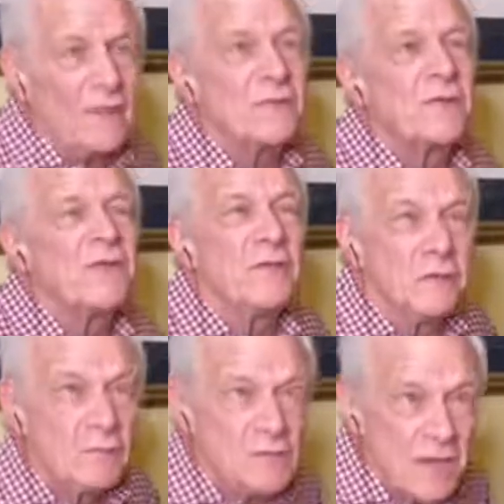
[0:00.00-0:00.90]
things that
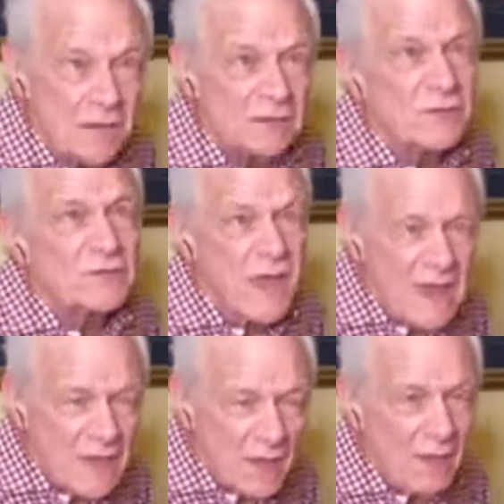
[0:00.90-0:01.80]
you just
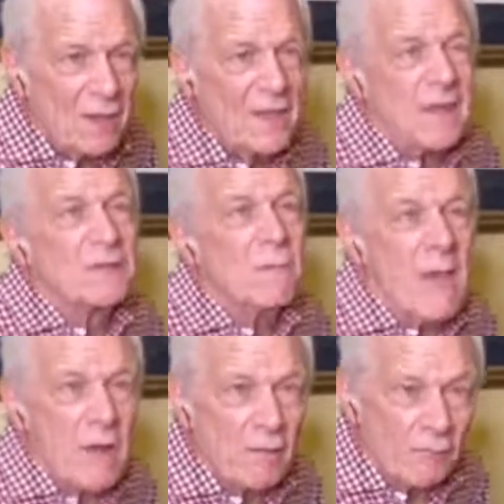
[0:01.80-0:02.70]
take as a
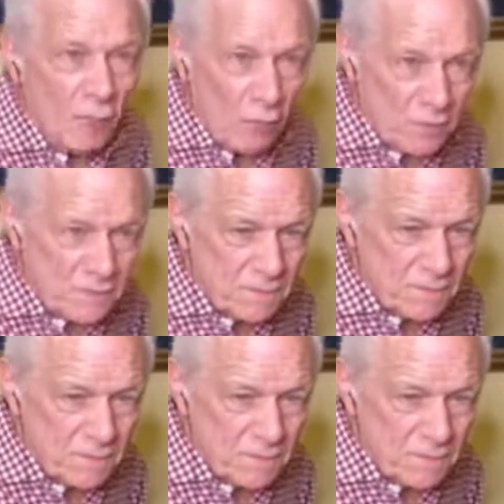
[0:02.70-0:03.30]
matter of course.